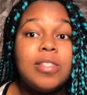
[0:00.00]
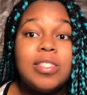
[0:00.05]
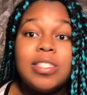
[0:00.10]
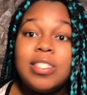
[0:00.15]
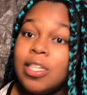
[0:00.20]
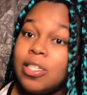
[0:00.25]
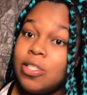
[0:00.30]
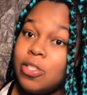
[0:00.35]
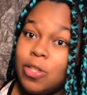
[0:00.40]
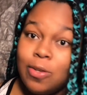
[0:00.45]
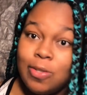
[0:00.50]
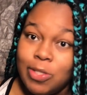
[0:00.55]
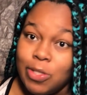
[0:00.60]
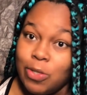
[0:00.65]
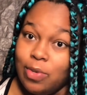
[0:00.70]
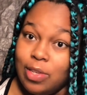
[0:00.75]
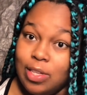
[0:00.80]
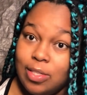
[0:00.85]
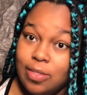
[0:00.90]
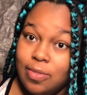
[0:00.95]
Just don't
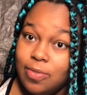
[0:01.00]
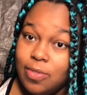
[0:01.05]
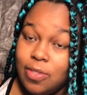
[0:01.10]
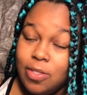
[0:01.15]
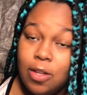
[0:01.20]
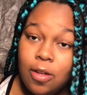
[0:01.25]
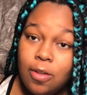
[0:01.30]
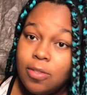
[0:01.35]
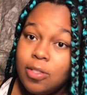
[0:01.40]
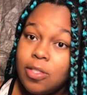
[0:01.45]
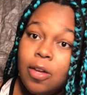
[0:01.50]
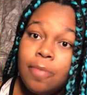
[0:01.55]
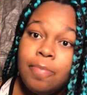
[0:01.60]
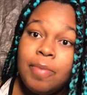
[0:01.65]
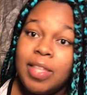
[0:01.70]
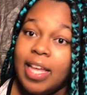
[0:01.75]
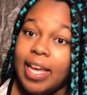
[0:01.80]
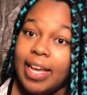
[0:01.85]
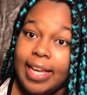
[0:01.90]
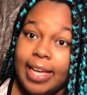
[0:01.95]
do it. Don't be
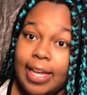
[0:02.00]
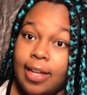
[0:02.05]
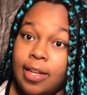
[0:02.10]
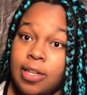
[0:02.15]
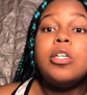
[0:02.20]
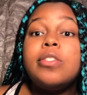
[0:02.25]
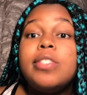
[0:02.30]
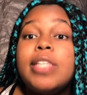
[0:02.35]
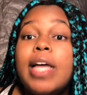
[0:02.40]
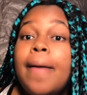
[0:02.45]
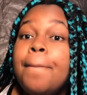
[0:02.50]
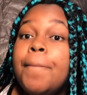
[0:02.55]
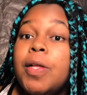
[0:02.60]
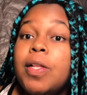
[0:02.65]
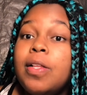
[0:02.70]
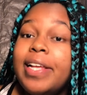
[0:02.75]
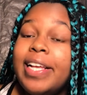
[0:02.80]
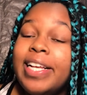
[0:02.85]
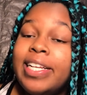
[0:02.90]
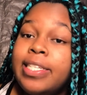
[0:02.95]
that kid. So Temple
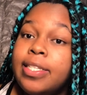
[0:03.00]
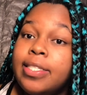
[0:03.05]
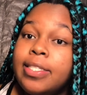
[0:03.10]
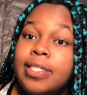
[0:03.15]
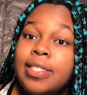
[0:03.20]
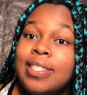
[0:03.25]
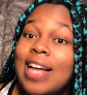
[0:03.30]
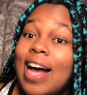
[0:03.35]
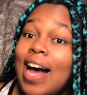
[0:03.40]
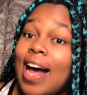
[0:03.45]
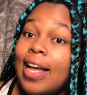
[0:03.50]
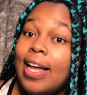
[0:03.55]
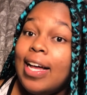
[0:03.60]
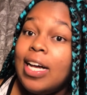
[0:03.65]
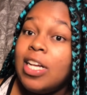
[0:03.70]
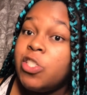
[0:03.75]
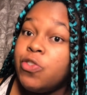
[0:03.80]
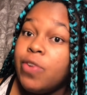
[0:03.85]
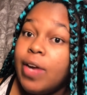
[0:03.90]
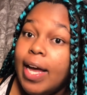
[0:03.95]
is not
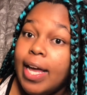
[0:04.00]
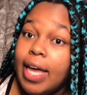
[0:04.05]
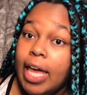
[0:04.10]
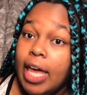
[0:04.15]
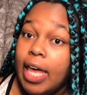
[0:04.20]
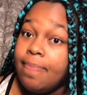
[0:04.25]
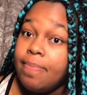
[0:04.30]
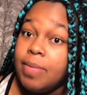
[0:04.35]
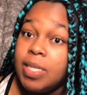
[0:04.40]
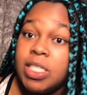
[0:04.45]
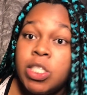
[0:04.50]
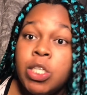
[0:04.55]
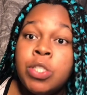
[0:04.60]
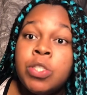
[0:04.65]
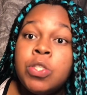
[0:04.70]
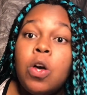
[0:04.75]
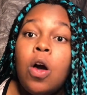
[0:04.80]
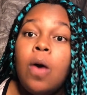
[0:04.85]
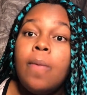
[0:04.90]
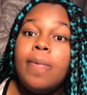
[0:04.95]
a dry campus. There's
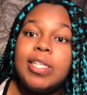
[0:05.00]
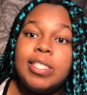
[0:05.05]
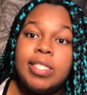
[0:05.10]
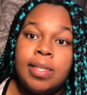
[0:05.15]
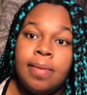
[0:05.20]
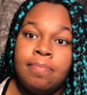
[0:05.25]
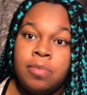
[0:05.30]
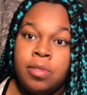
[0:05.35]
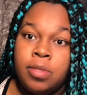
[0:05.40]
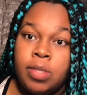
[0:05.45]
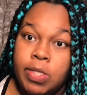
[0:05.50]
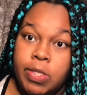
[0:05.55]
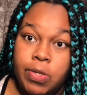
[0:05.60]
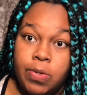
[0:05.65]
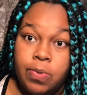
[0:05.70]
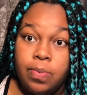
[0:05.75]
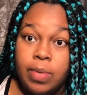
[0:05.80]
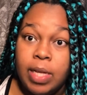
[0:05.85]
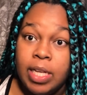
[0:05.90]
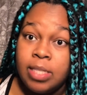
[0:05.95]
always something to
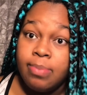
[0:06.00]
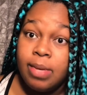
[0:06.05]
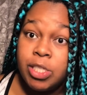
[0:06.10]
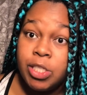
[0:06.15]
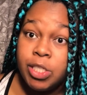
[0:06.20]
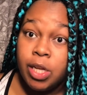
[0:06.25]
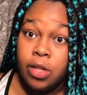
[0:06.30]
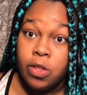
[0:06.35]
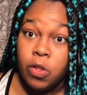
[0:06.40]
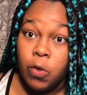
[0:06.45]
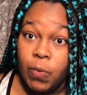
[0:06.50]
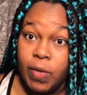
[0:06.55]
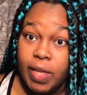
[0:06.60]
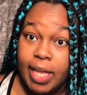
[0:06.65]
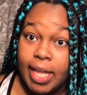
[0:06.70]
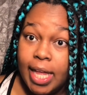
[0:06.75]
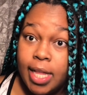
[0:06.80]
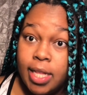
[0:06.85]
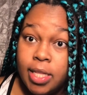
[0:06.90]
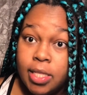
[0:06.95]
do, especially on the
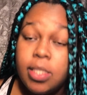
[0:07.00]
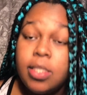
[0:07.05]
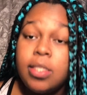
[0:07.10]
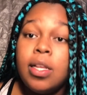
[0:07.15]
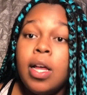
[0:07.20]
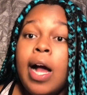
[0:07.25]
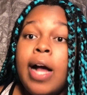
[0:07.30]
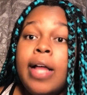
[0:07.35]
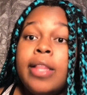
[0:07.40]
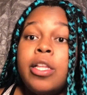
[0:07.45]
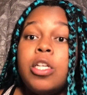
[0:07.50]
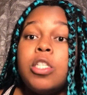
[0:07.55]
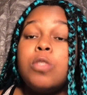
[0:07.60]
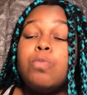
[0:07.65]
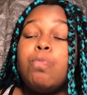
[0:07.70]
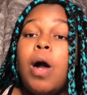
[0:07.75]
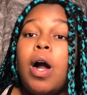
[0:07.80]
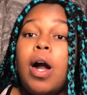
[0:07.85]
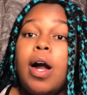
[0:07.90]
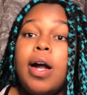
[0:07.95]
weekends. There's
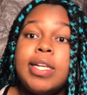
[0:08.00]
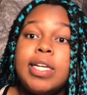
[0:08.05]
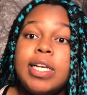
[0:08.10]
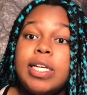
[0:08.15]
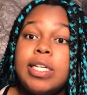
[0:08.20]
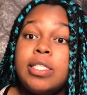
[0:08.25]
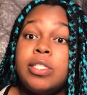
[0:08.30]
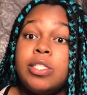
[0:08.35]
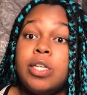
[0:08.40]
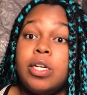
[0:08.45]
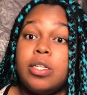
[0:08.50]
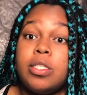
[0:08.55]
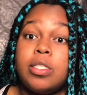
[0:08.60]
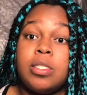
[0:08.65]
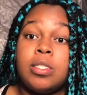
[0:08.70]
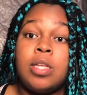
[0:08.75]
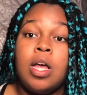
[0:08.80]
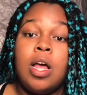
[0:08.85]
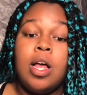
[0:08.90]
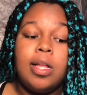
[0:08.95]
parties,
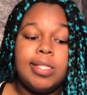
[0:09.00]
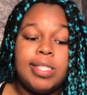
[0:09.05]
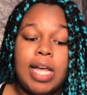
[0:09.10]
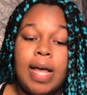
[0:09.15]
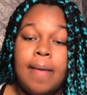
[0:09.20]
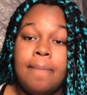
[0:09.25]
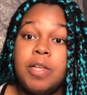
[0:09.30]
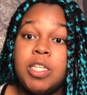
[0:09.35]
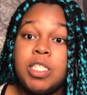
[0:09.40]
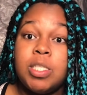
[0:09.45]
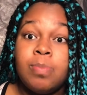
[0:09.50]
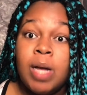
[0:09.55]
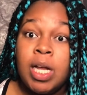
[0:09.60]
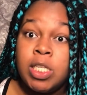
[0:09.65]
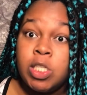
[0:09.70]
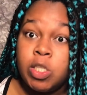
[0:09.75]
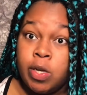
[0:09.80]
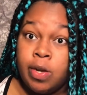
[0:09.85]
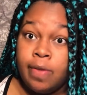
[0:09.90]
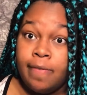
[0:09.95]
there's Temple
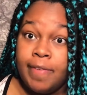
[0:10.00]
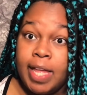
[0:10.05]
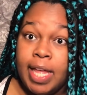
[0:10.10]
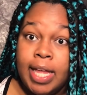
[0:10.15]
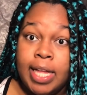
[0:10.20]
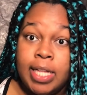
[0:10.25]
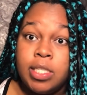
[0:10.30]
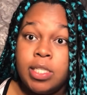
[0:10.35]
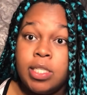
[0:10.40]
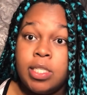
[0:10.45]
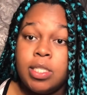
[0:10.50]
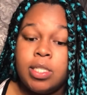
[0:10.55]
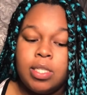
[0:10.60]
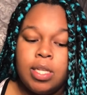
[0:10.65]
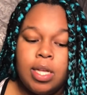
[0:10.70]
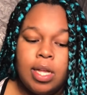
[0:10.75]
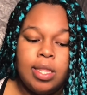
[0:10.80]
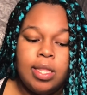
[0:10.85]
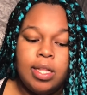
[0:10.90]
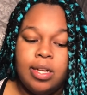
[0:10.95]
sponsored events,
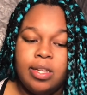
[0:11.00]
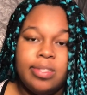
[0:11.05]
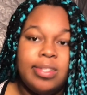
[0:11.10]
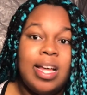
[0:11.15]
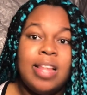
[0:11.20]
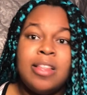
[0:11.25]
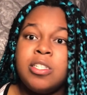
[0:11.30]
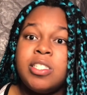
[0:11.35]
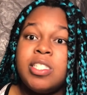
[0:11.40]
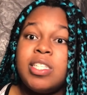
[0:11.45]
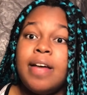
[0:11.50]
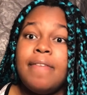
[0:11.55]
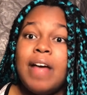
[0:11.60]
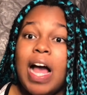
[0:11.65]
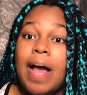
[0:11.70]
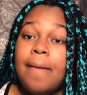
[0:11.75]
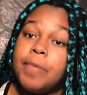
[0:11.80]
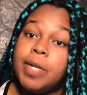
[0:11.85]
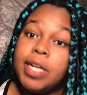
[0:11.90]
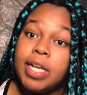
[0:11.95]
there's other stuff
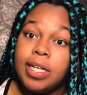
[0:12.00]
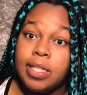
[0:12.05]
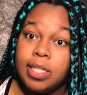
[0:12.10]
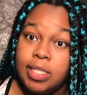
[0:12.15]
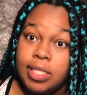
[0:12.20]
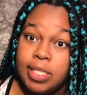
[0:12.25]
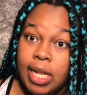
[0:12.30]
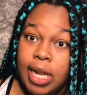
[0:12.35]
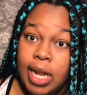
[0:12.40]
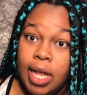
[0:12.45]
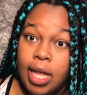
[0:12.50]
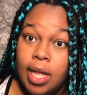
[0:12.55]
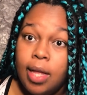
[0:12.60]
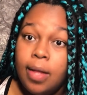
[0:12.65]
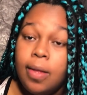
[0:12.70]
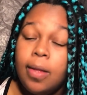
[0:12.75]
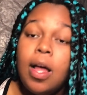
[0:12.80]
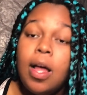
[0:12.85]
happening in the city.